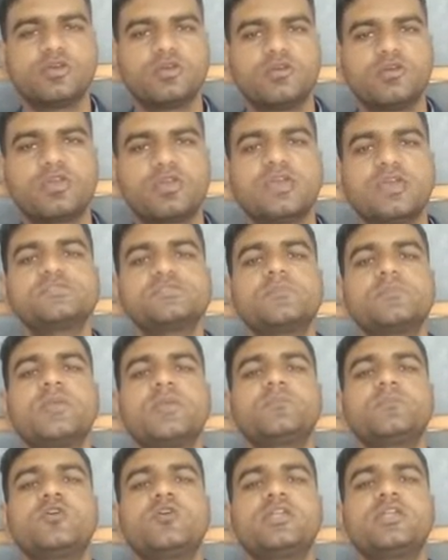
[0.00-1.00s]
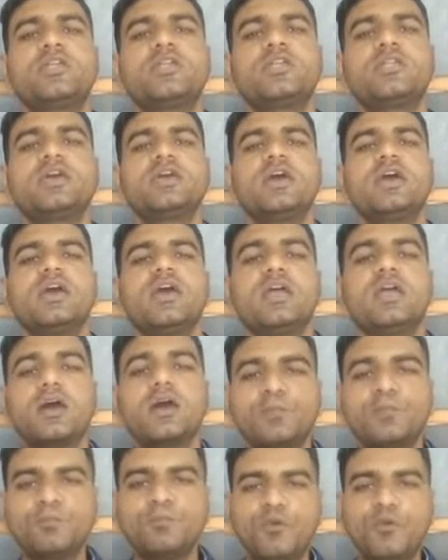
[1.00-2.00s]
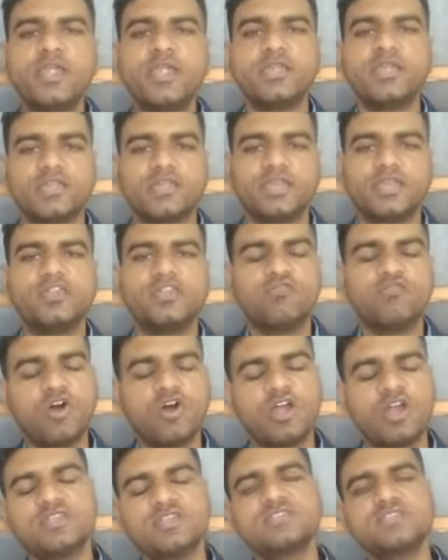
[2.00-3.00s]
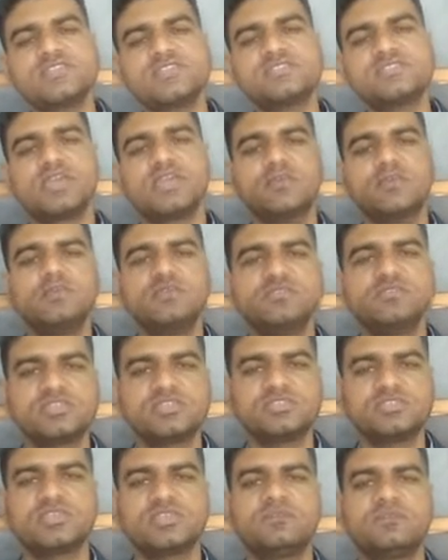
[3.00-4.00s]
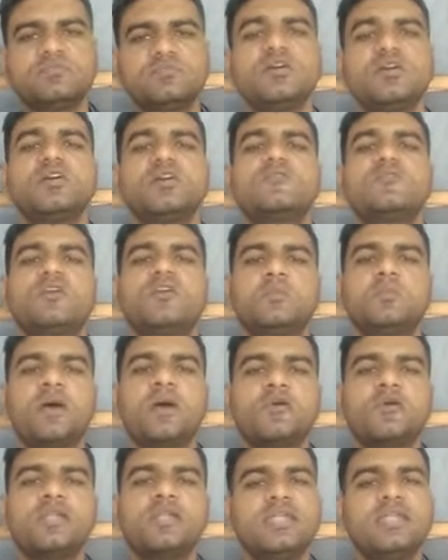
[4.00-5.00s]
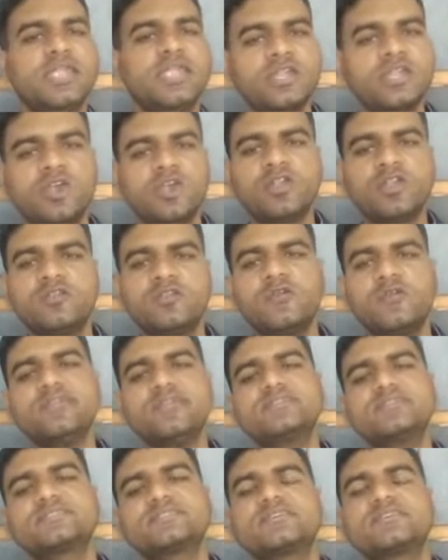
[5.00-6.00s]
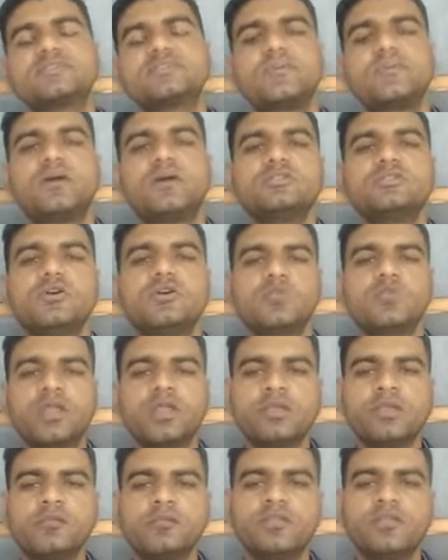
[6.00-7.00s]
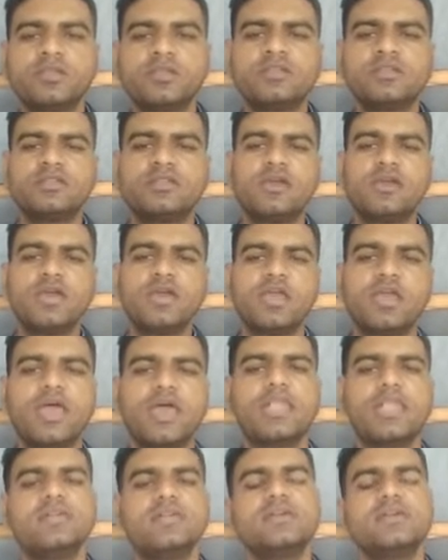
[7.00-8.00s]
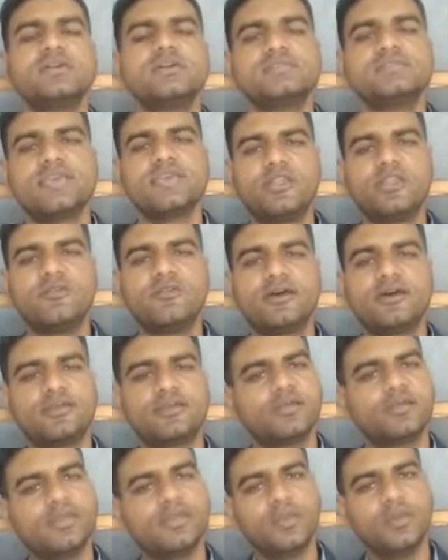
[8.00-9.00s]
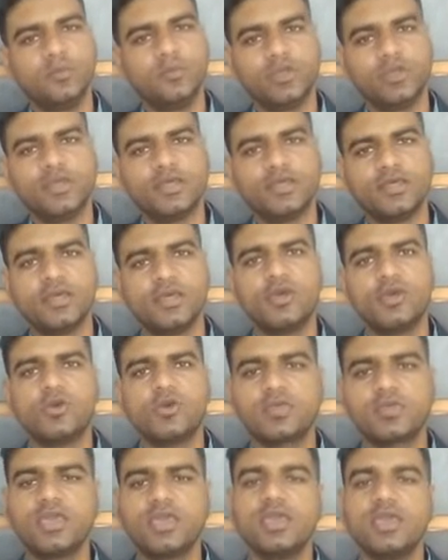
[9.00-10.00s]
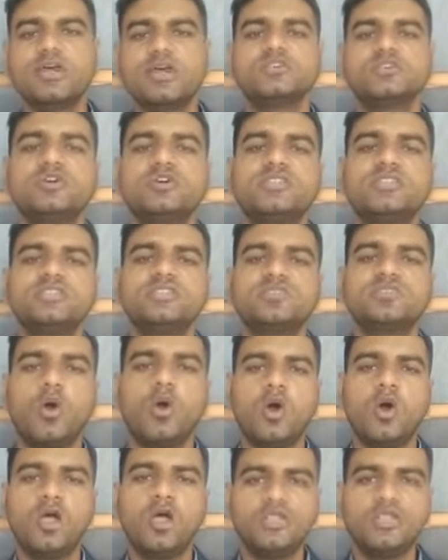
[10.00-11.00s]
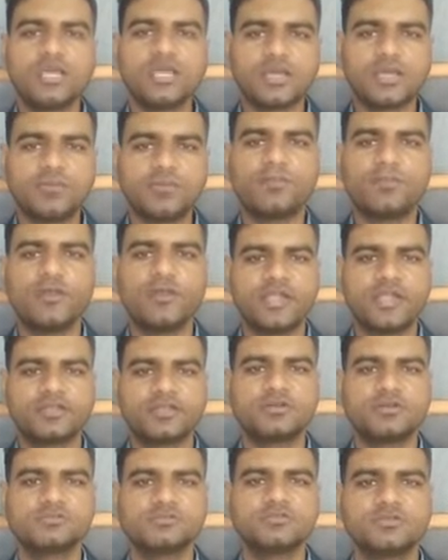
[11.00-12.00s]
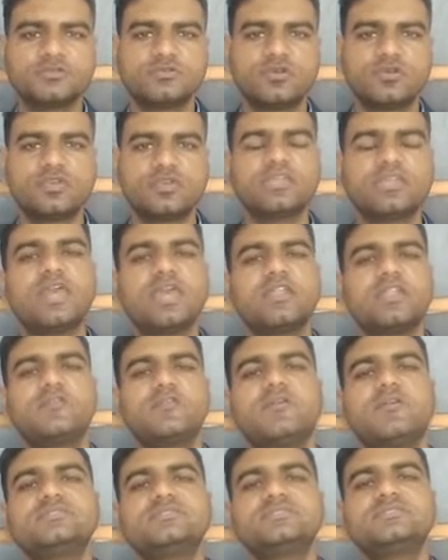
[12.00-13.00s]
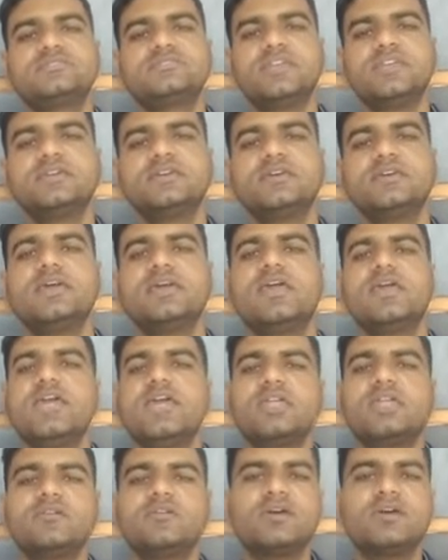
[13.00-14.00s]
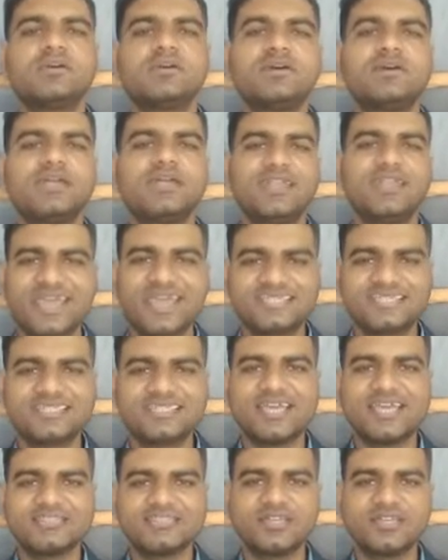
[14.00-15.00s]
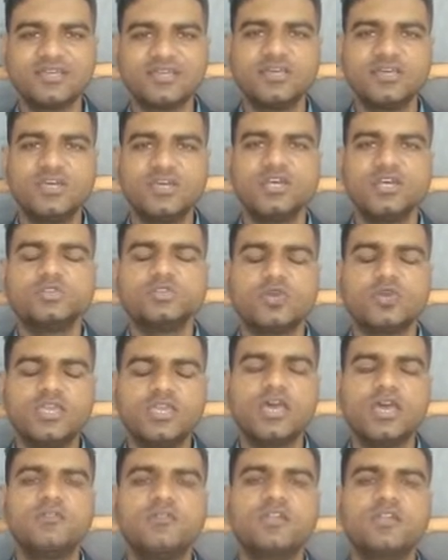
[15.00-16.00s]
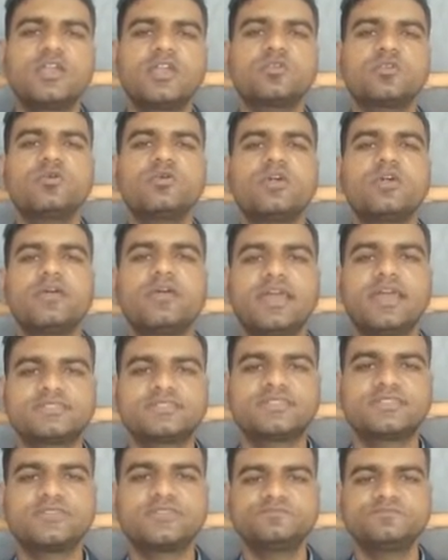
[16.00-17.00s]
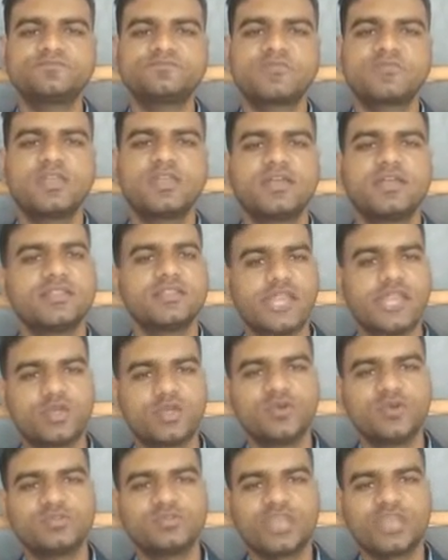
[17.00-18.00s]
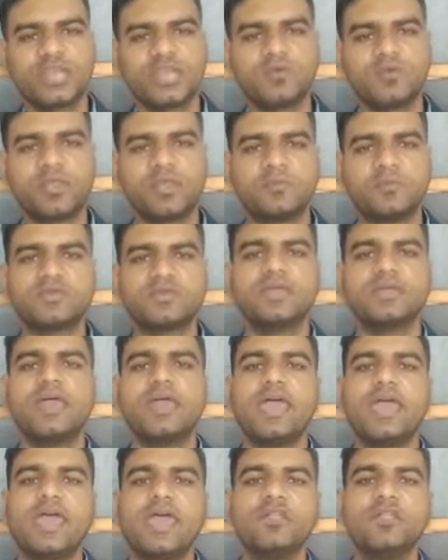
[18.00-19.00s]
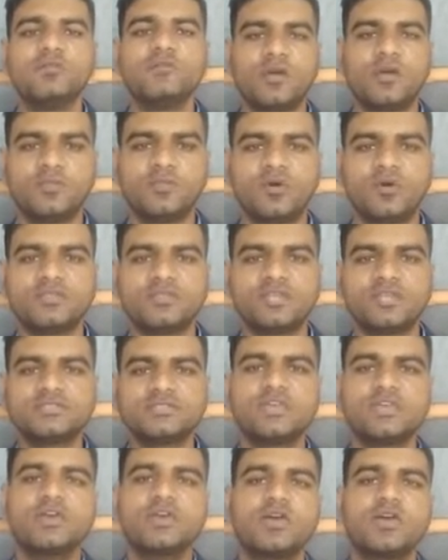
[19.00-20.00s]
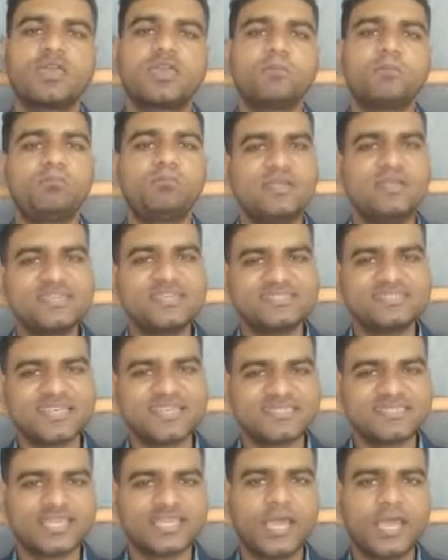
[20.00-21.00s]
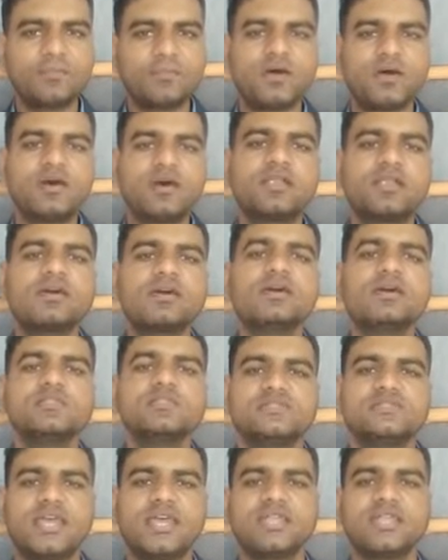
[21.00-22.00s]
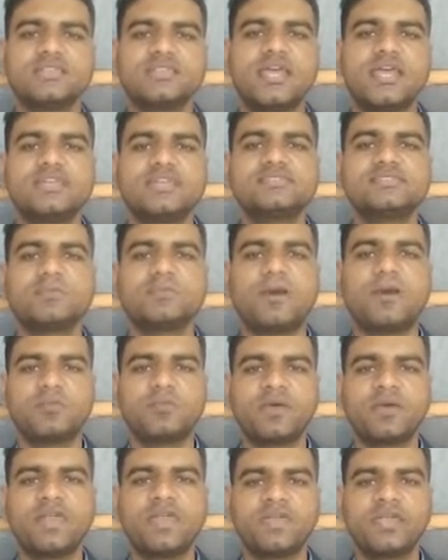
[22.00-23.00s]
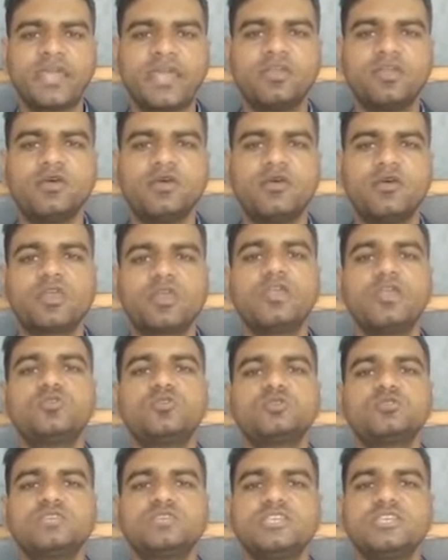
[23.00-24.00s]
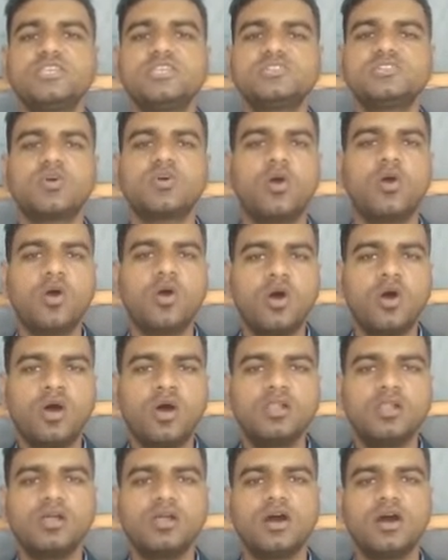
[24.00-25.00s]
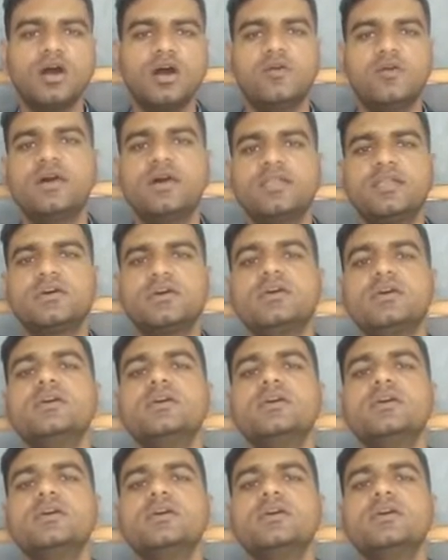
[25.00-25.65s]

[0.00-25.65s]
Okay, some important component involved in this immune system one by one. Later on we will discuss about the humoral immunity and cellular immunity. Okay, so this all the component, okay, that we will see in our next lecture. So here we conclude our lecture. Thank you very much. And one more thing, okay, please subscribe our channel, that is the Pharma Ignite, okay, to see this all our